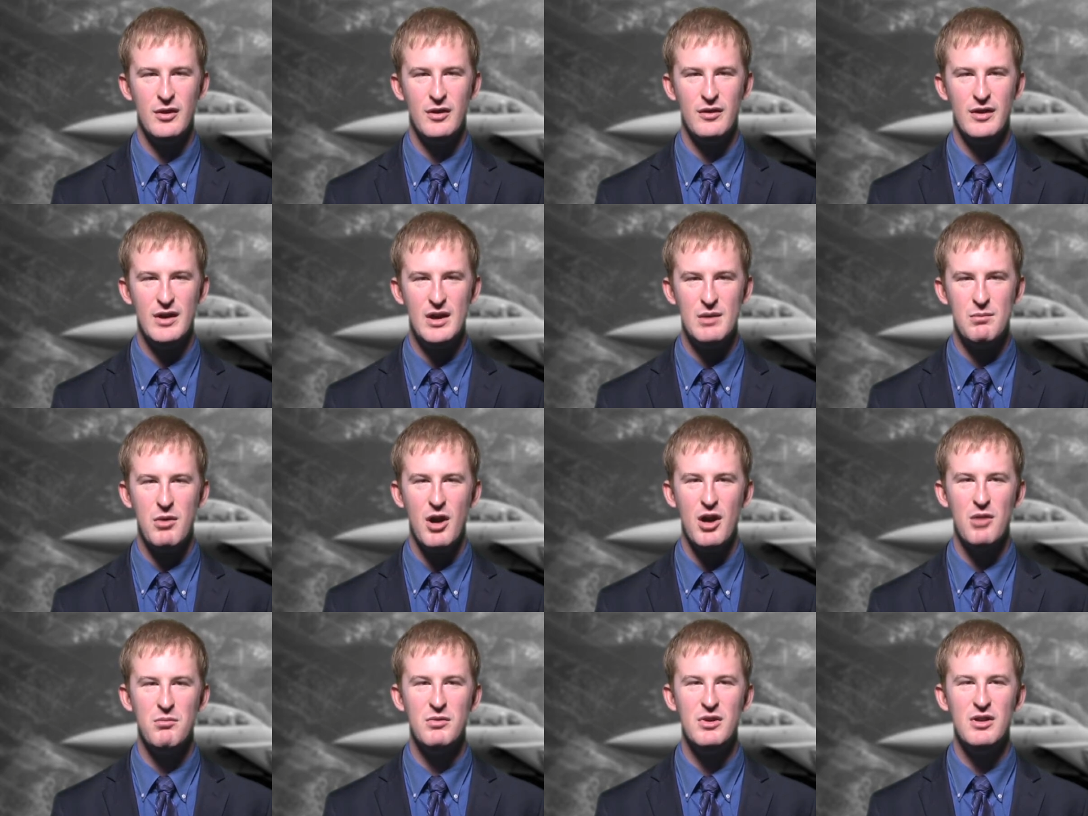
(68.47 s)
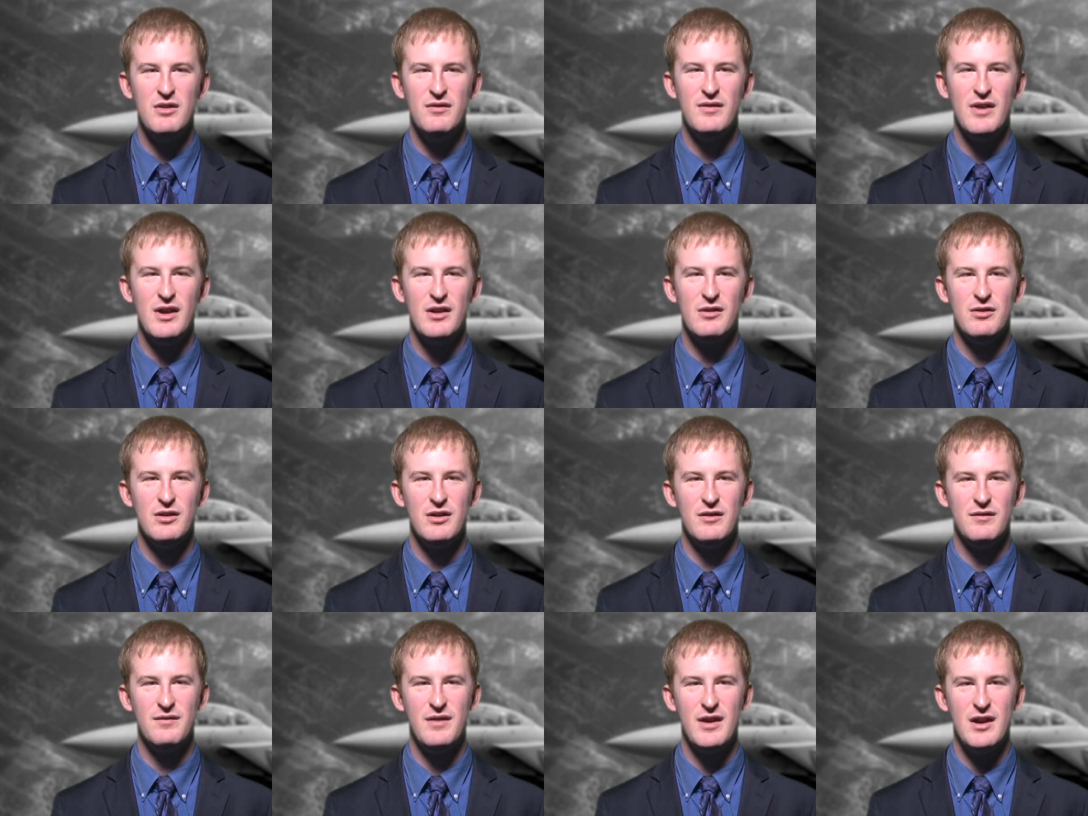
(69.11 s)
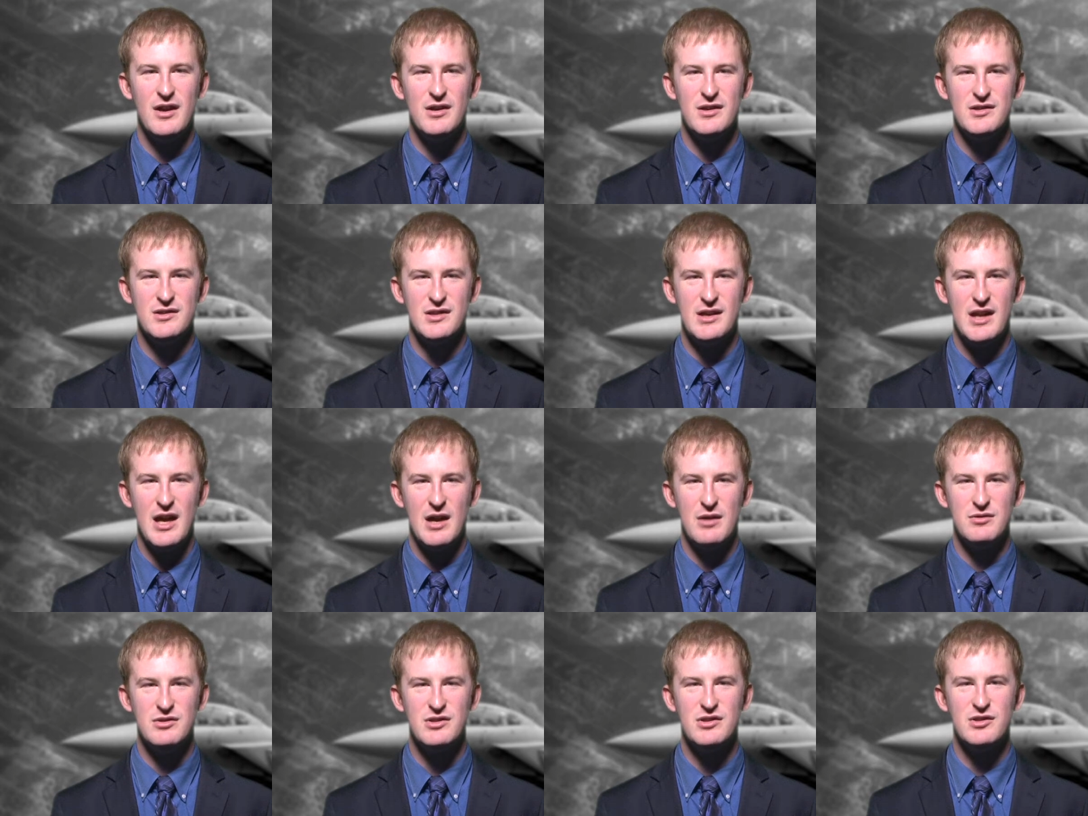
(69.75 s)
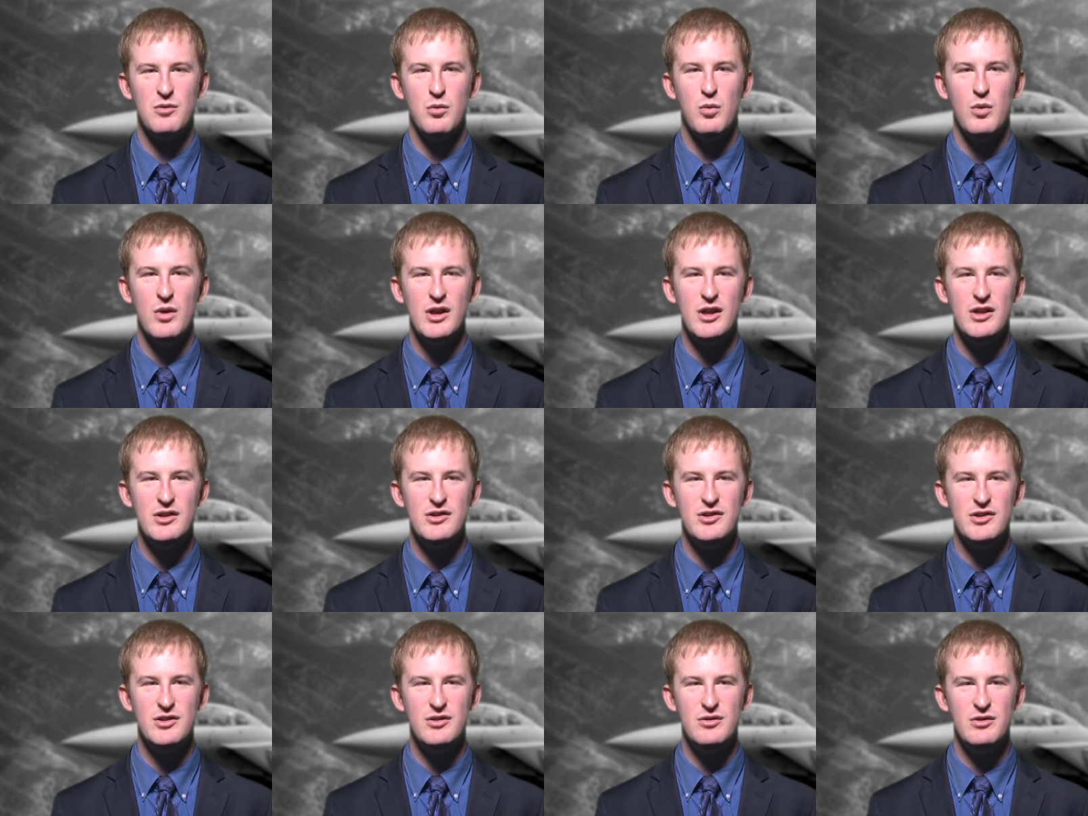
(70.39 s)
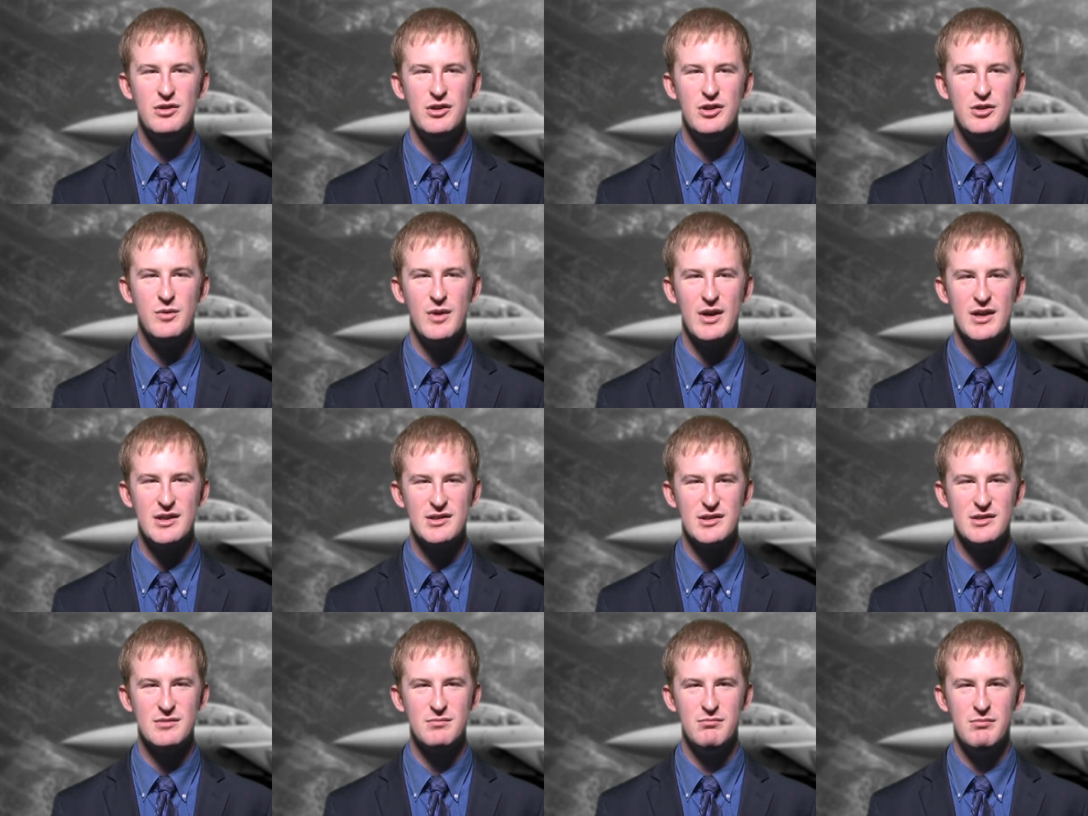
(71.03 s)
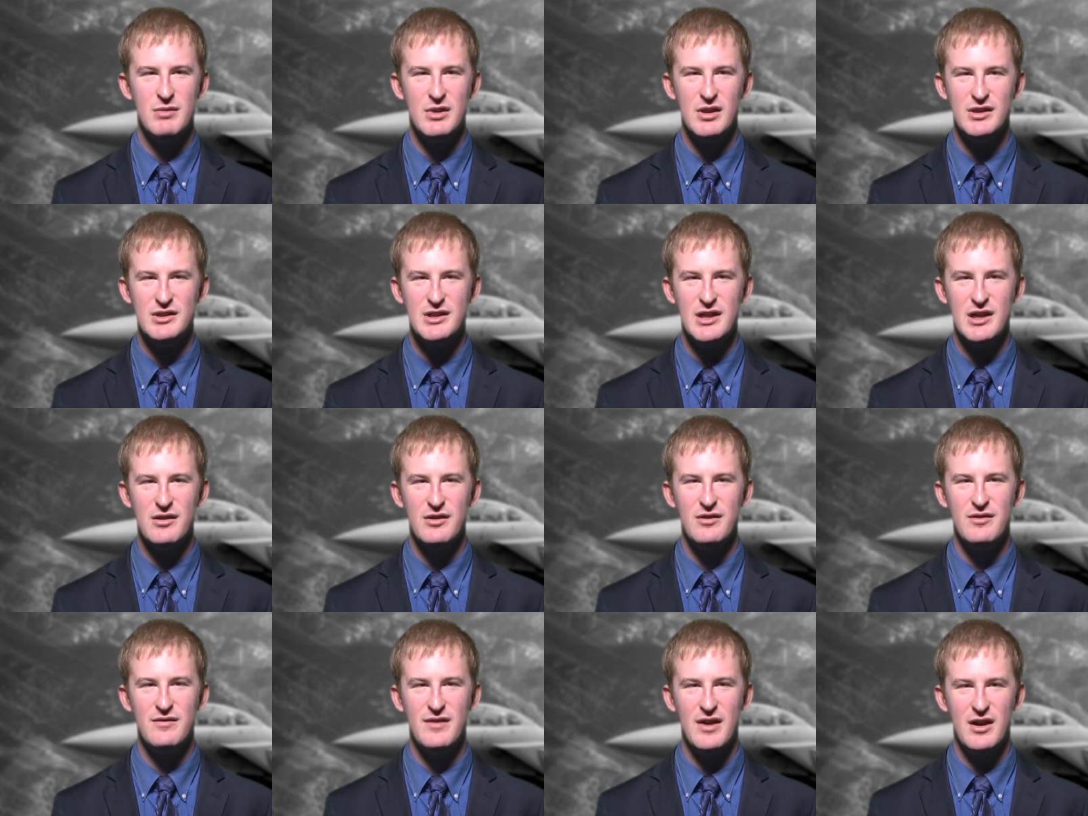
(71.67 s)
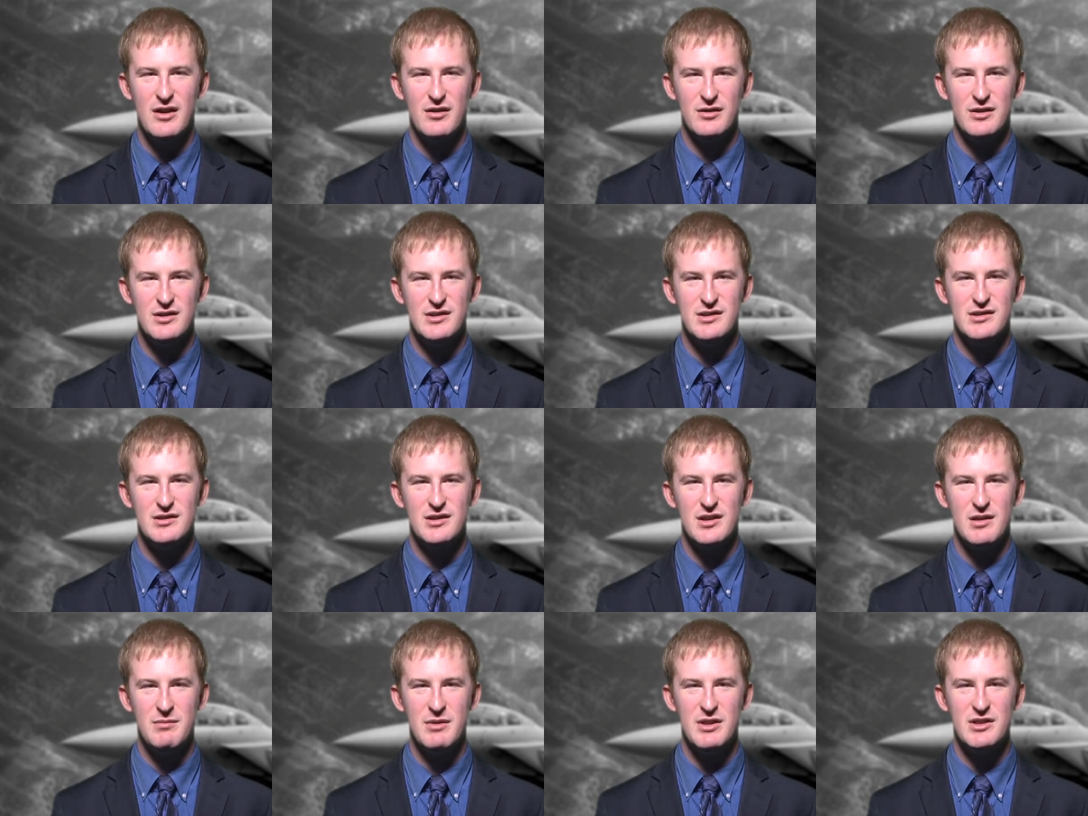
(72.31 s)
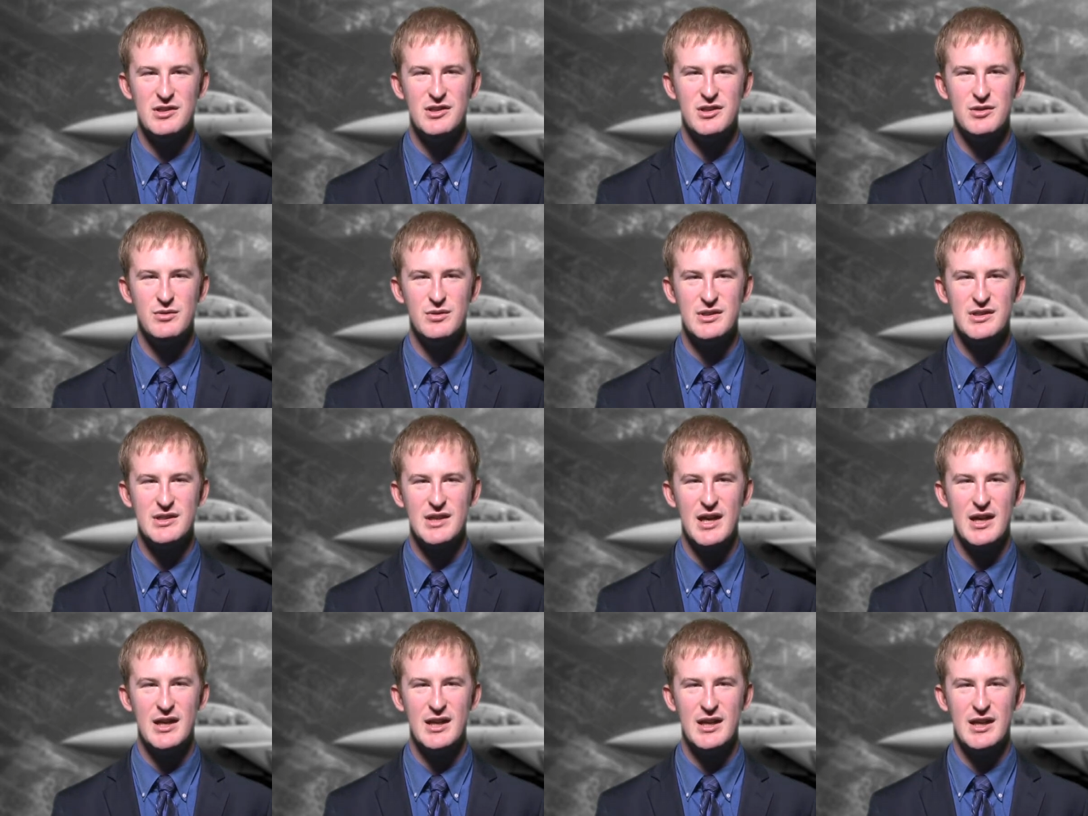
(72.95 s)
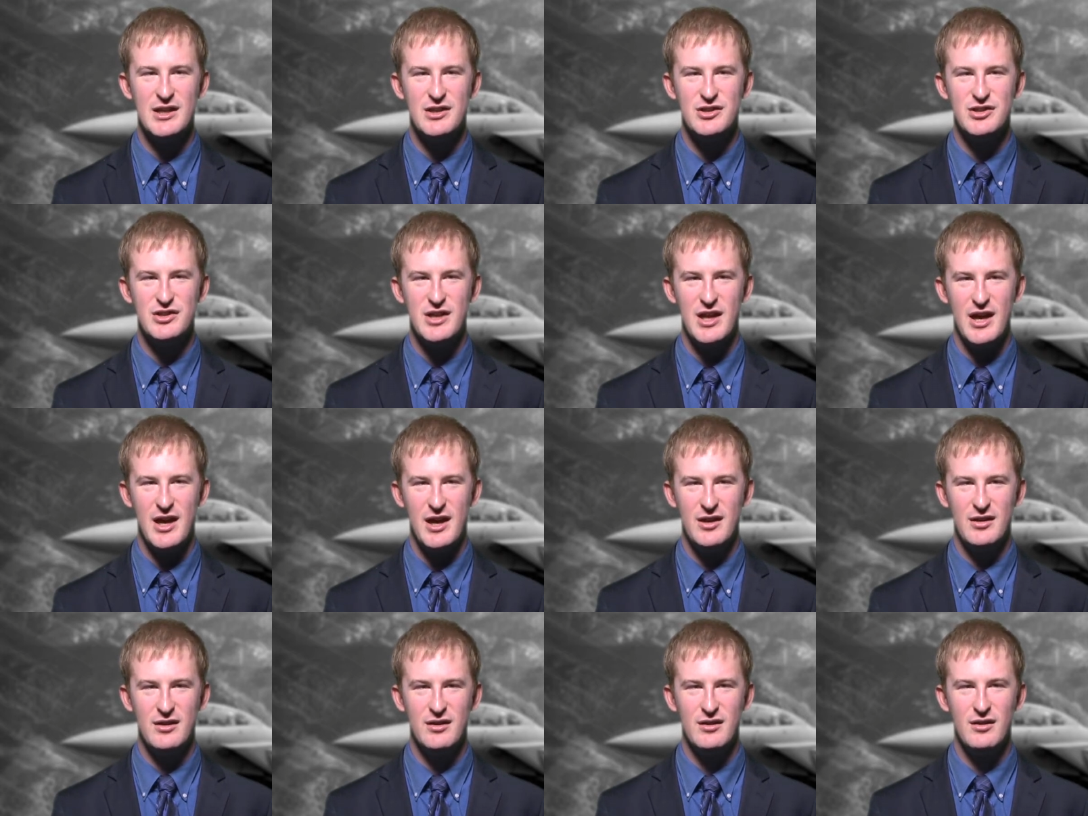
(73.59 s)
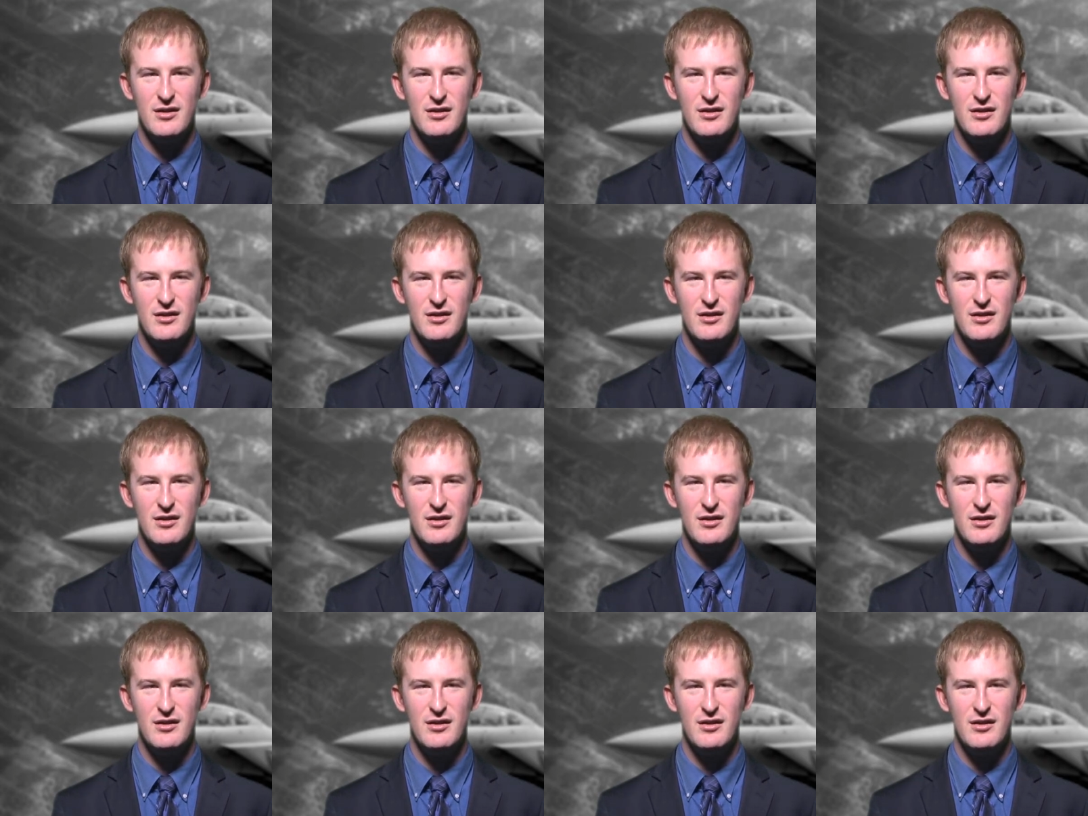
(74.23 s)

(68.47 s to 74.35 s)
The Department of Veteran Affairs announced 22 U.S. military veterans commit suicide each day,